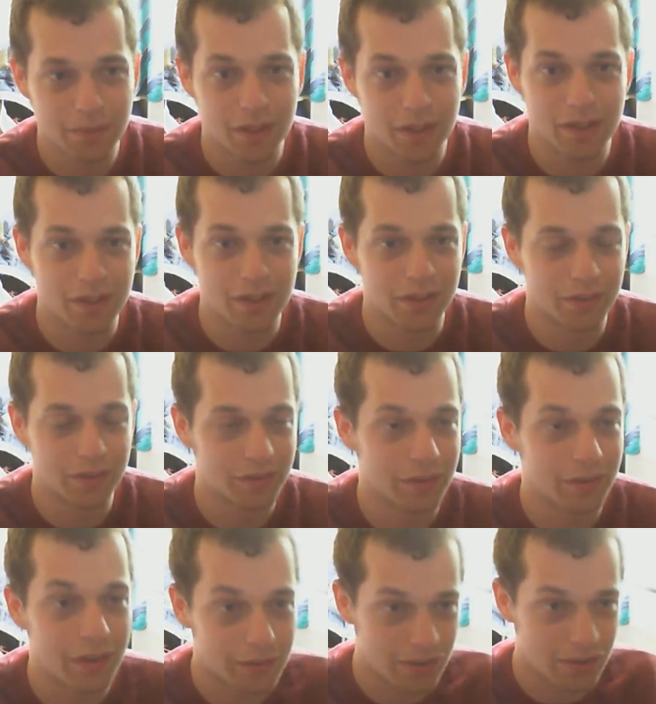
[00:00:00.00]
And then the
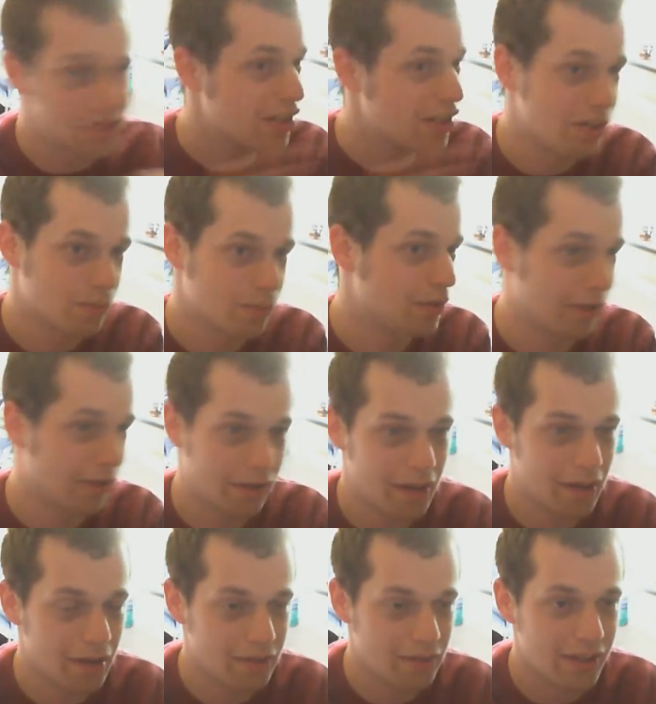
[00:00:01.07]
first 3 seasons are on
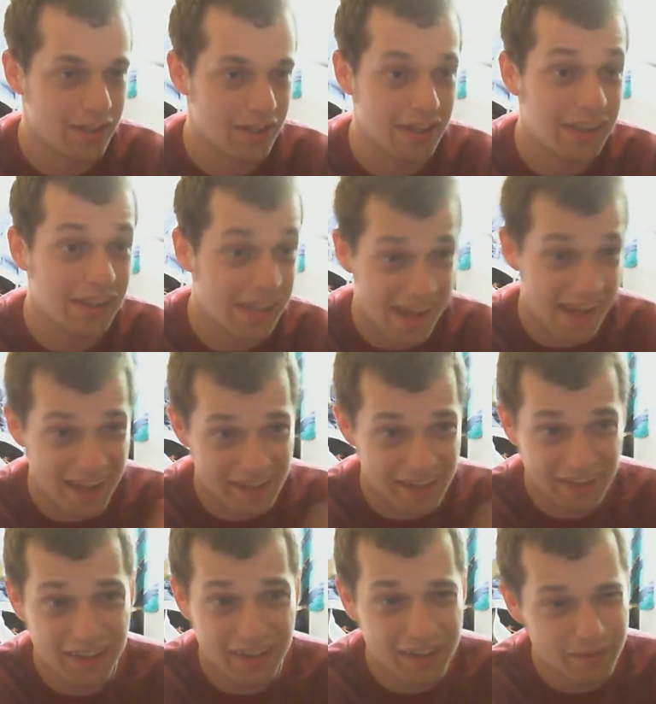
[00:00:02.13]
Netflix, and then they
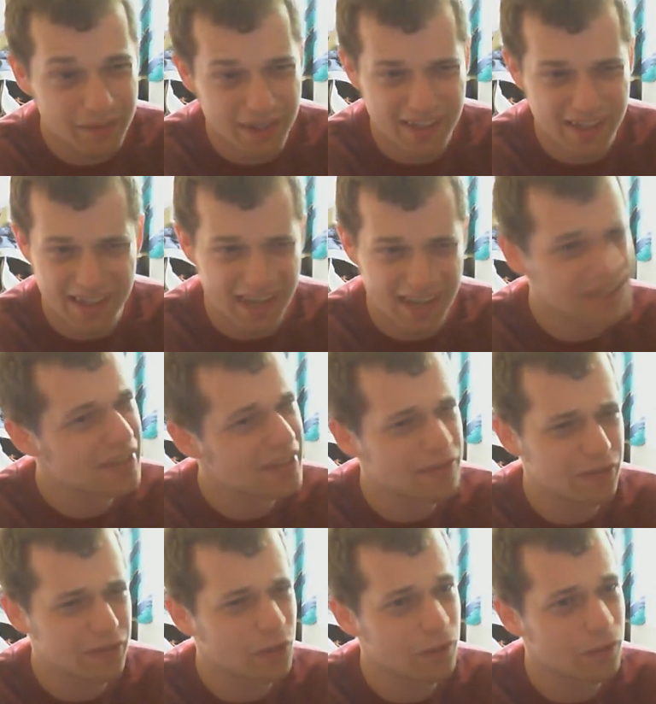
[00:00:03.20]
recently added
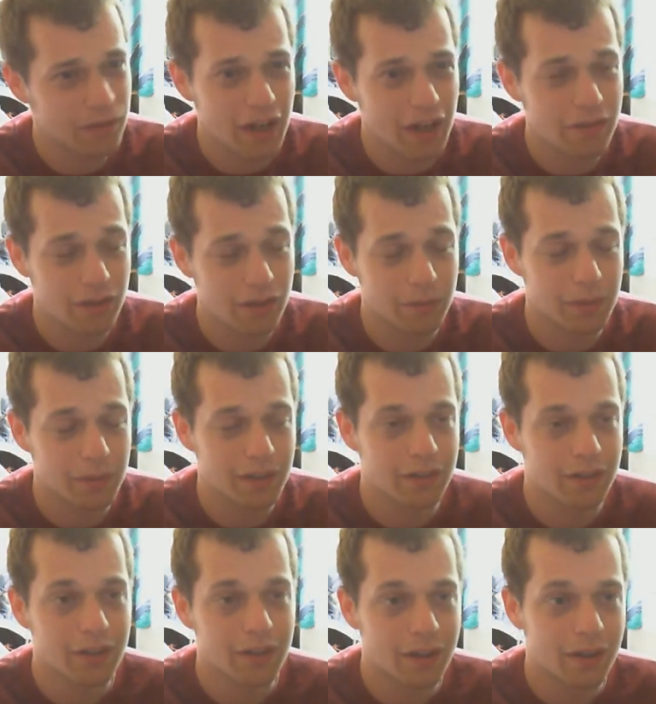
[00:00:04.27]
4 and 5, so I'm like,
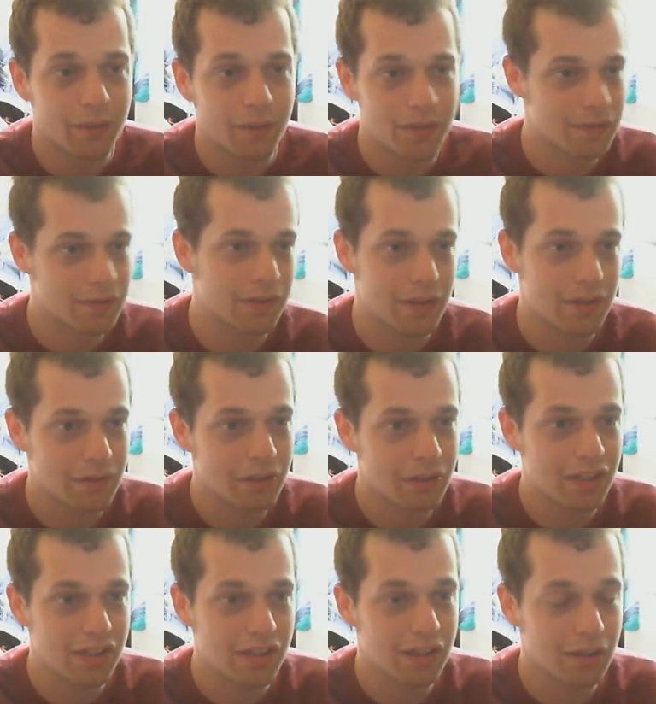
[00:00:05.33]
watch the first 3
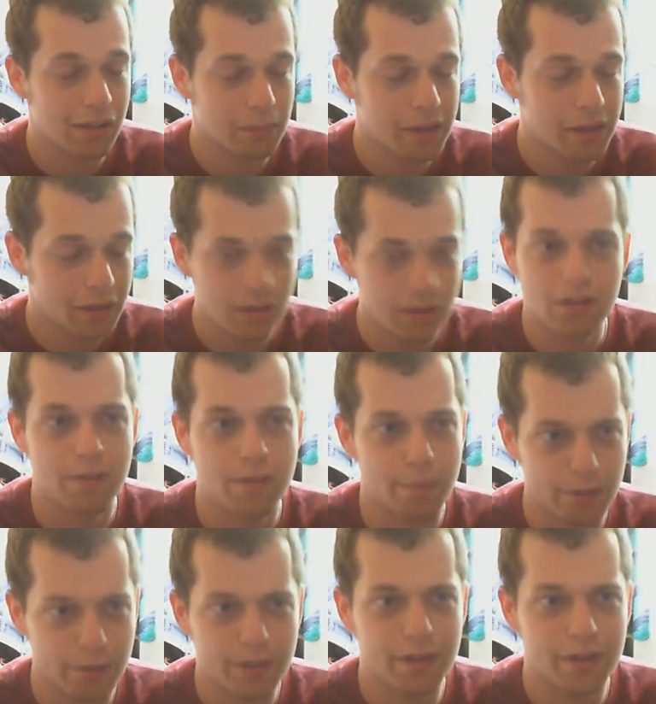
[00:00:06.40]
seasons. I'm like, this is
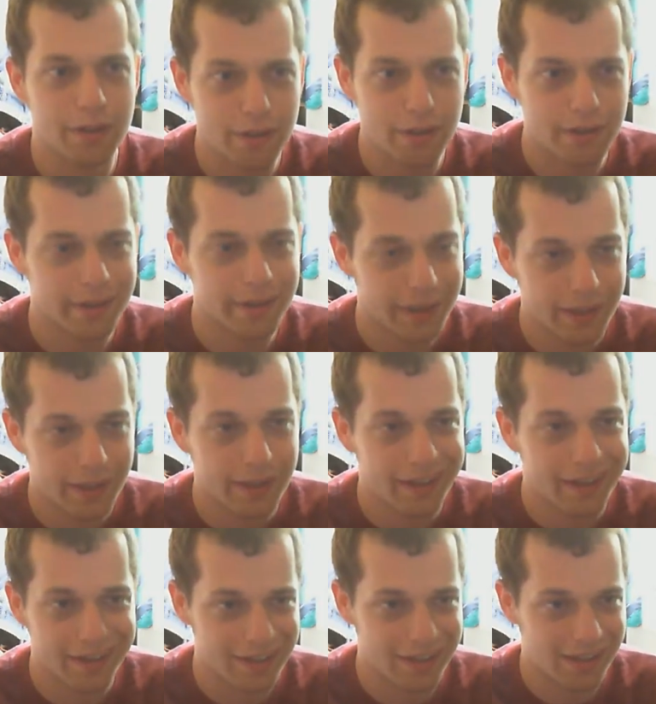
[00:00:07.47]
pretty good,
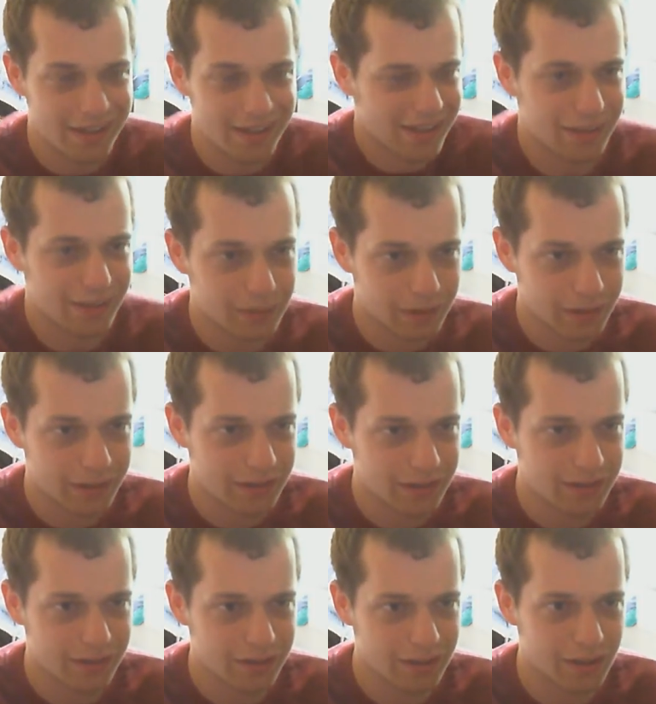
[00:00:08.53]
because it's sort of like
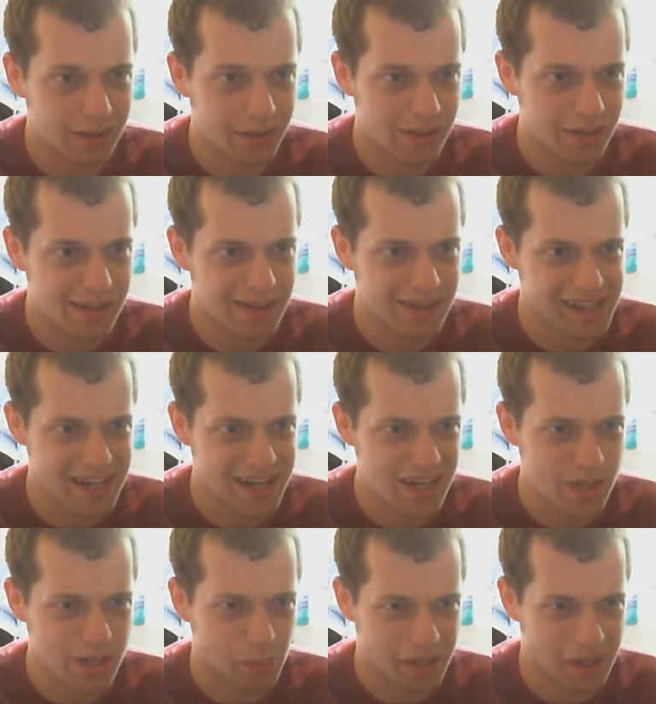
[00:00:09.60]
a show that
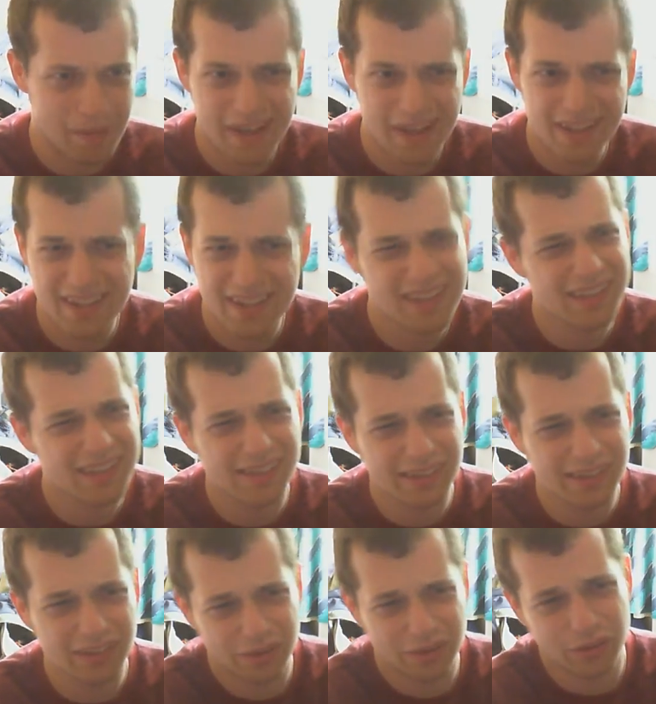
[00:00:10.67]
lasts 20 minutes.
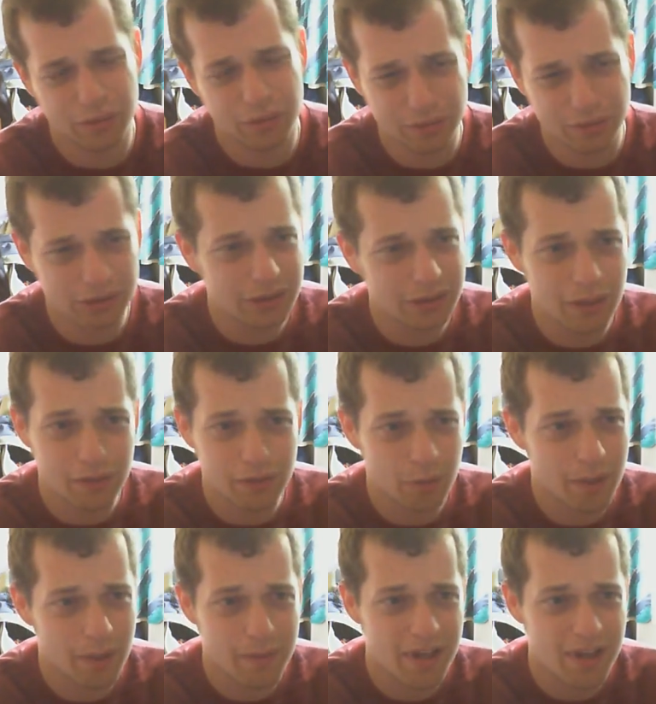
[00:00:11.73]
Just over
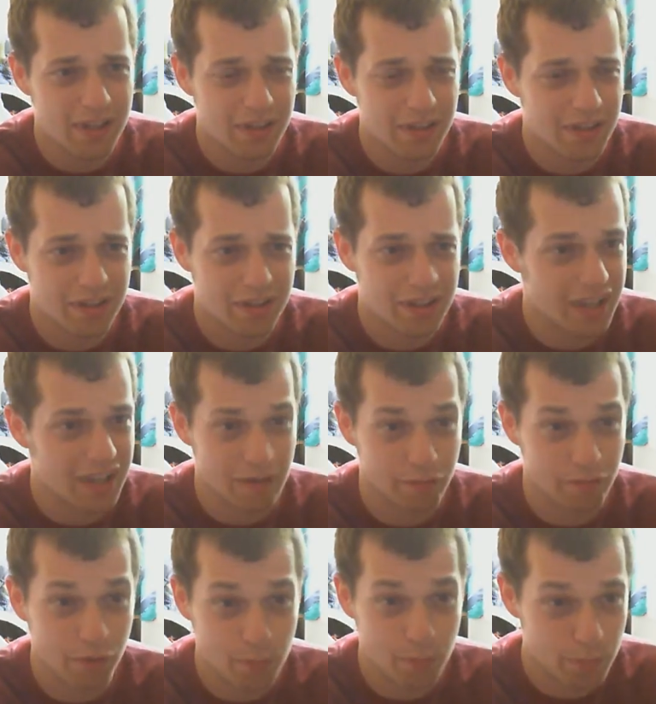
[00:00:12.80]
20 minutes, so you can just get
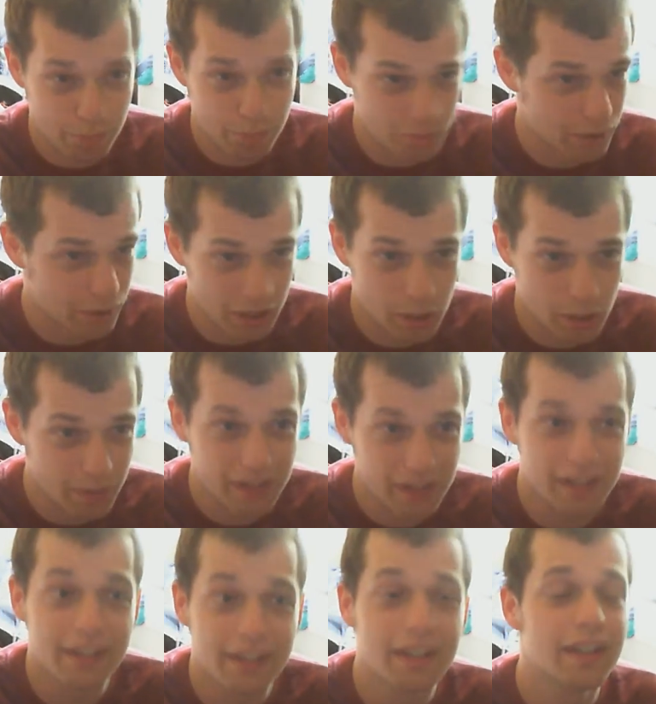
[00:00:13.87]
through them pretty quickly.